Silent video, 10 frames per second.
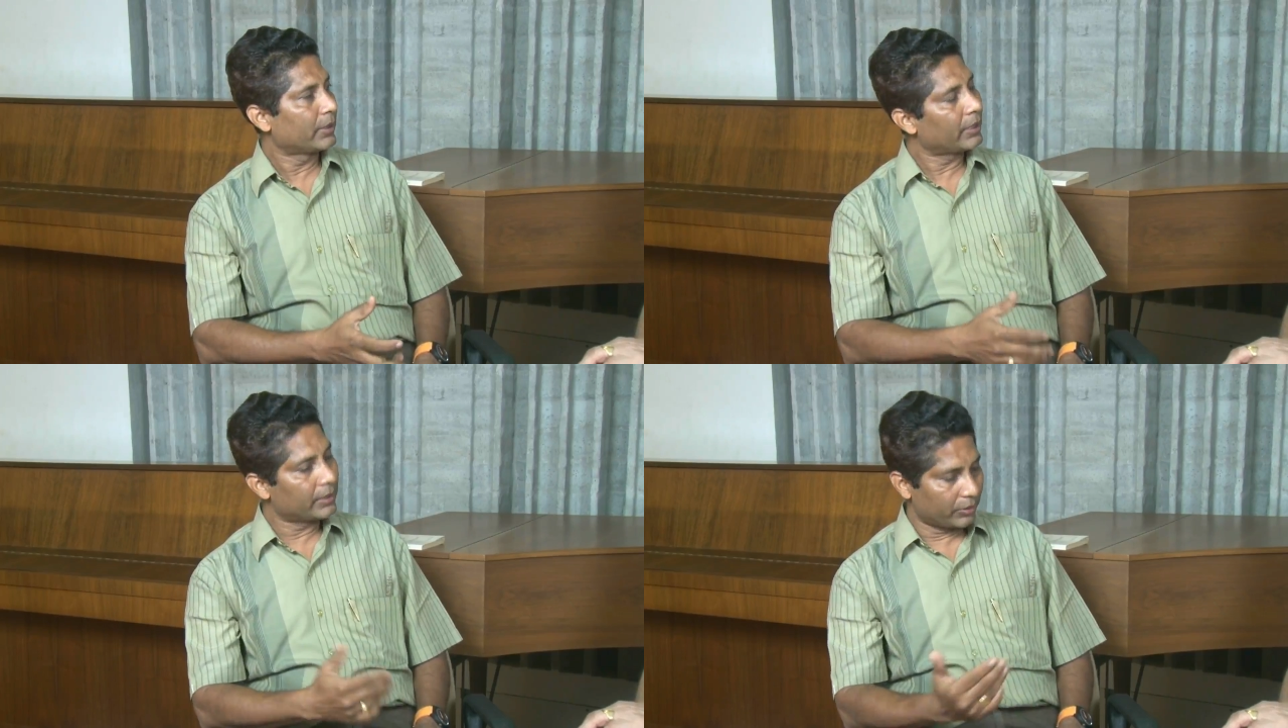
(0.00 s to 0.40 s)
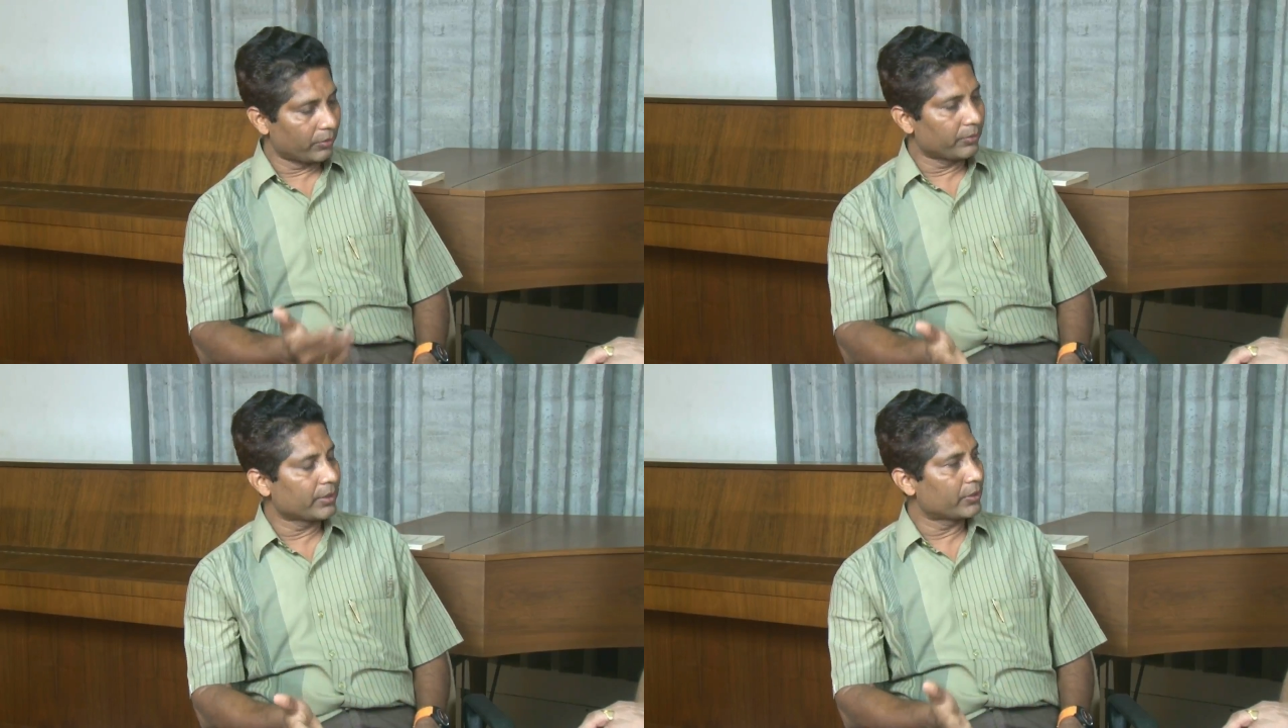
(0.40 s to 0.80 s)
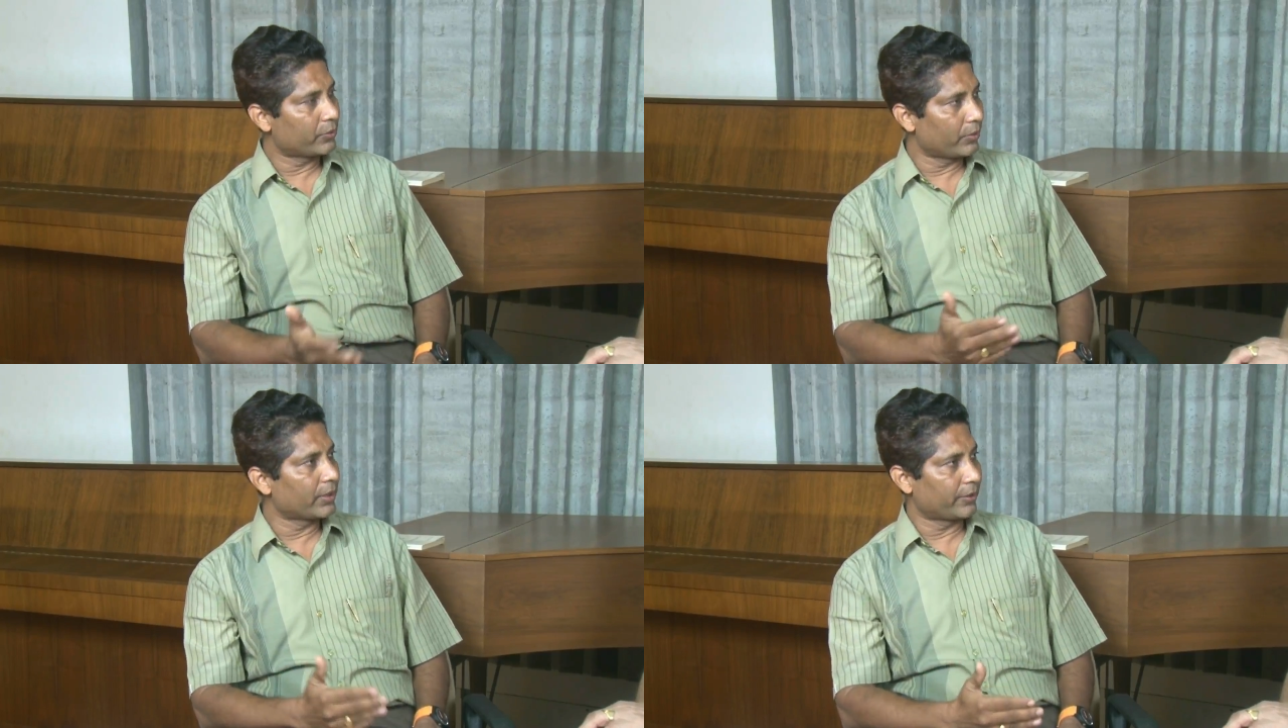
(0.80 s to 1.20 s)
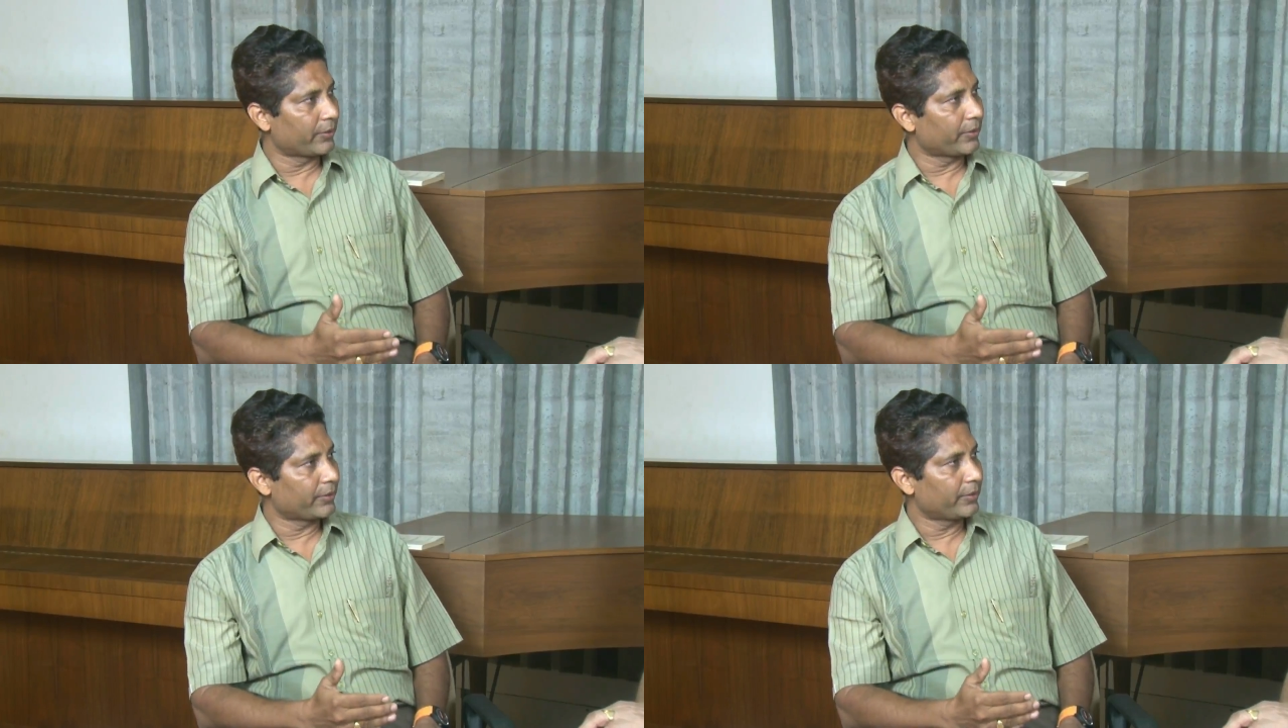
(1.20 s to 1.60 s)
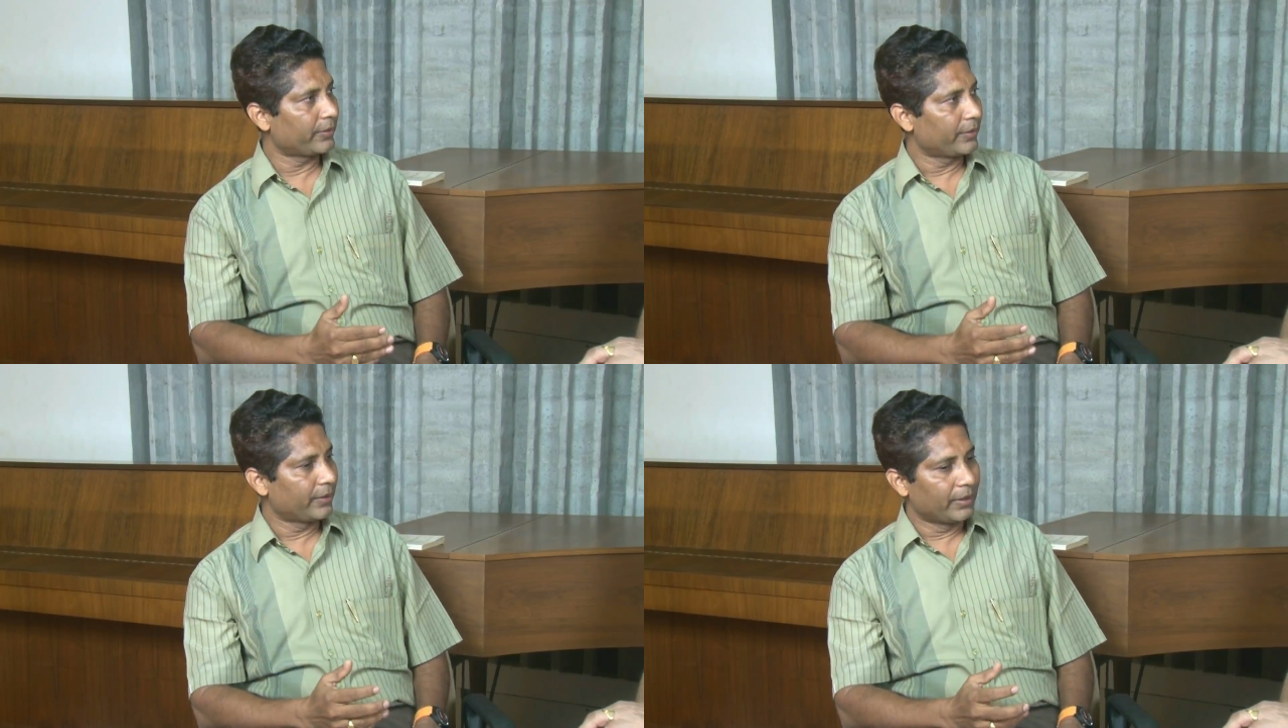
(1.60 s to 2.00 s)
Sri Aurobindo has told later on
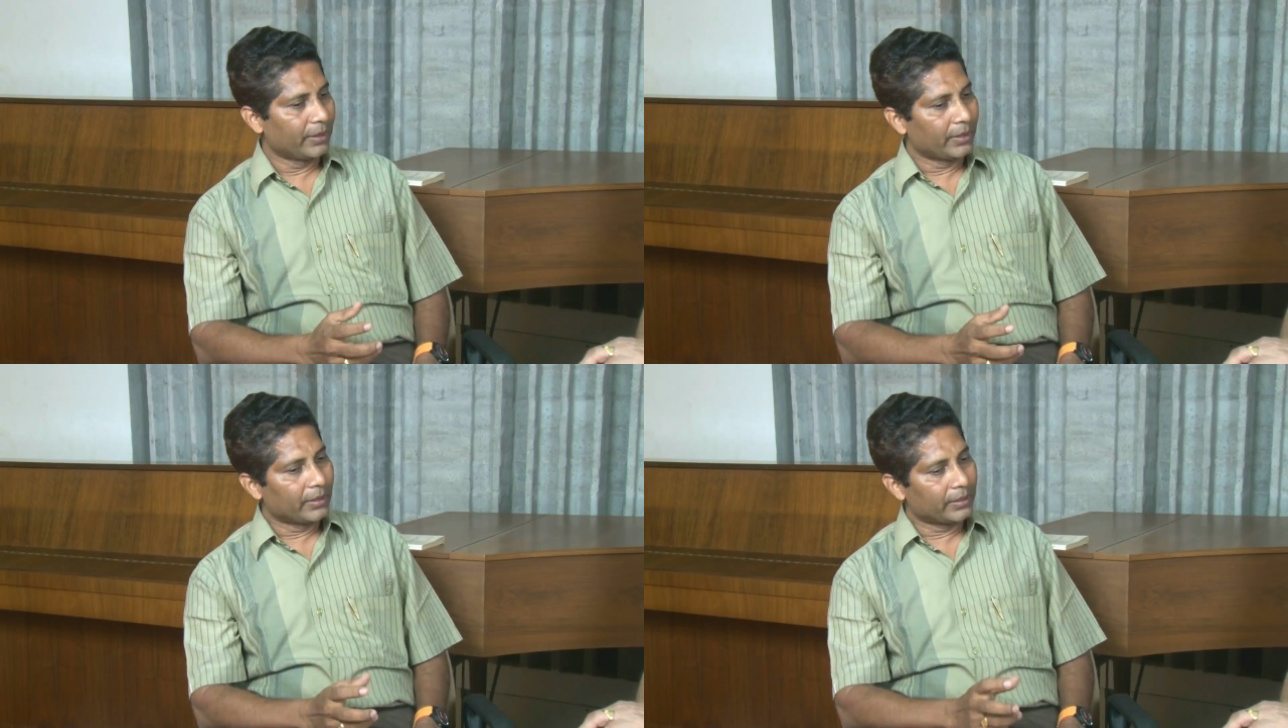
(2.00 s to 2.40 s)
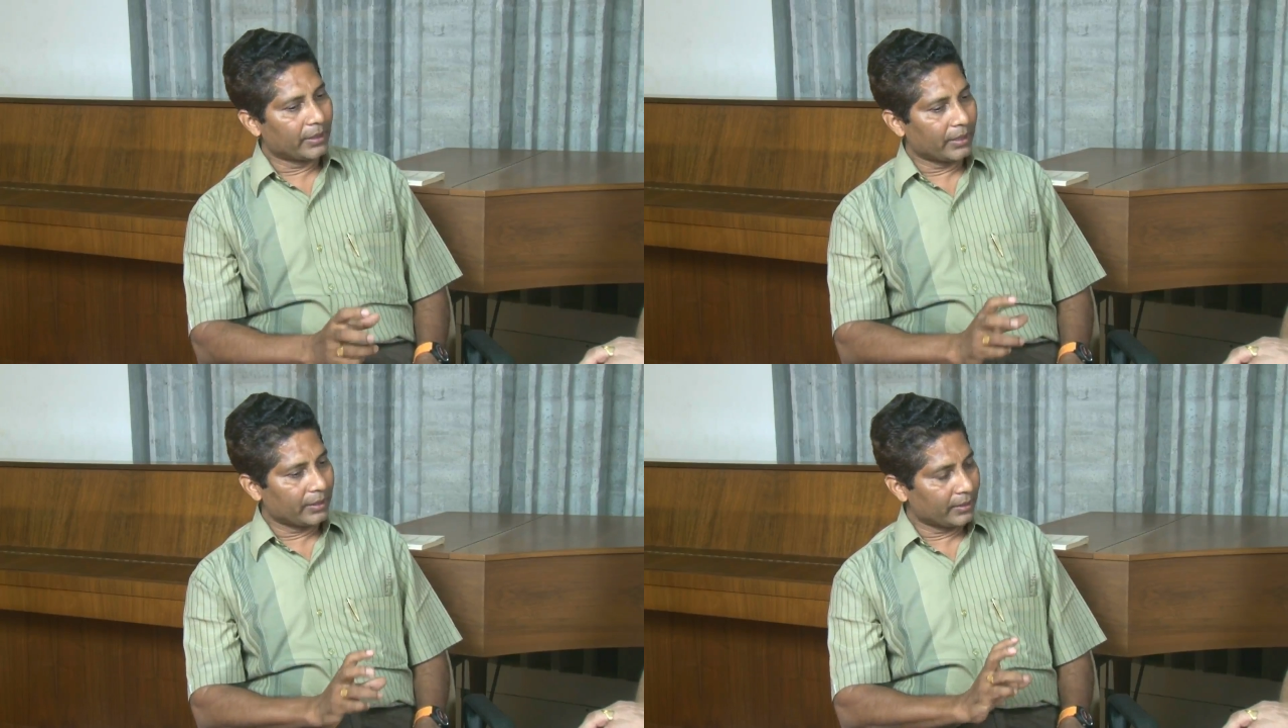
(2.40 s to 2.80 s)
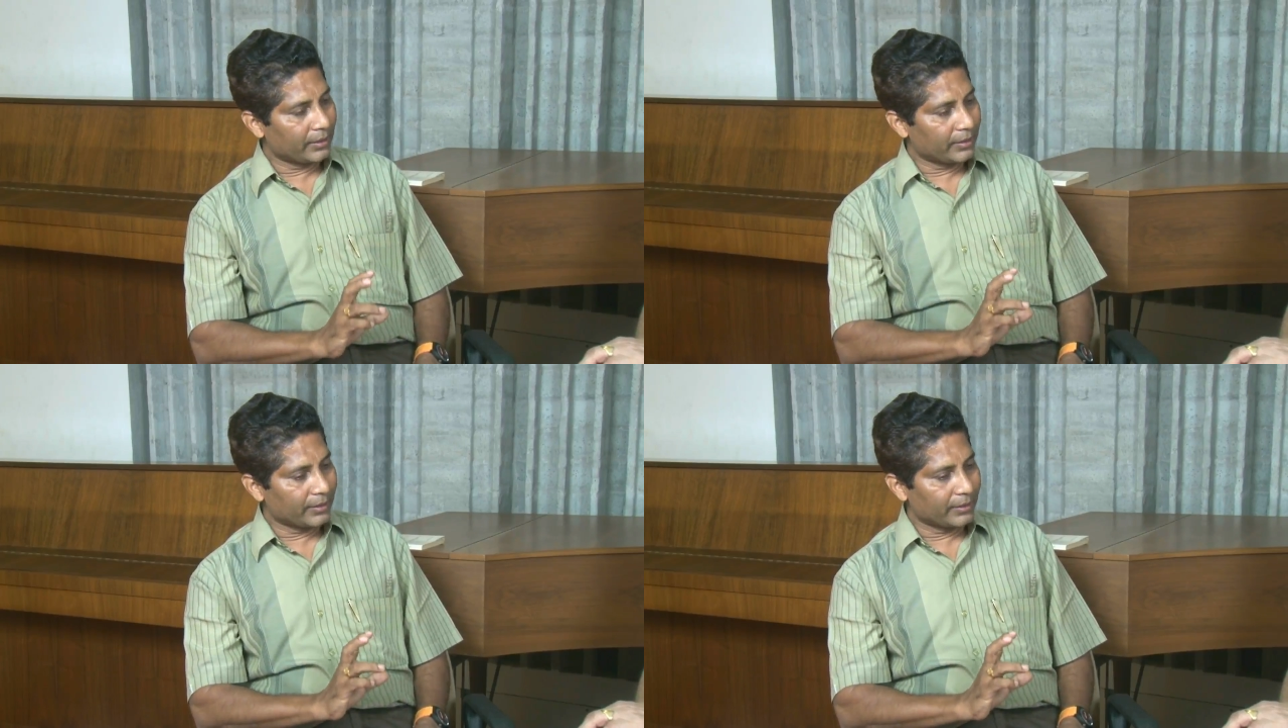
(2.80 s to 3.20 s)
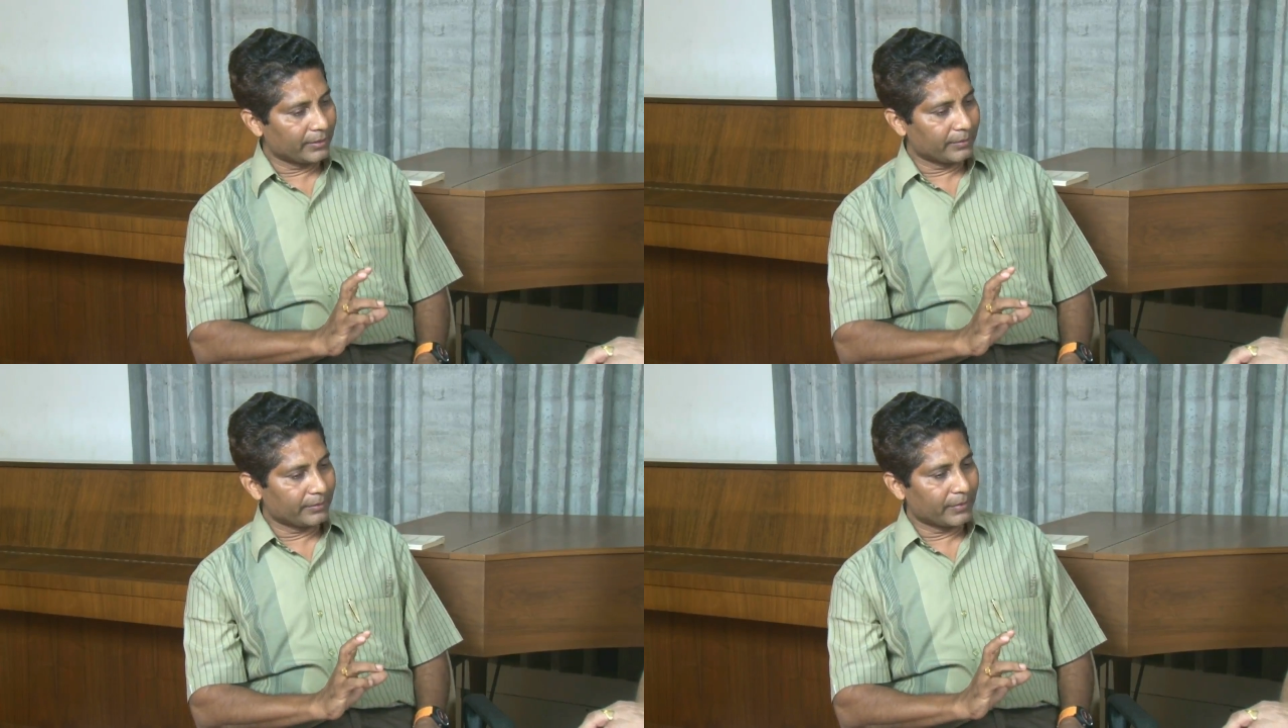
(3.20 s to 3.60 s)
then um,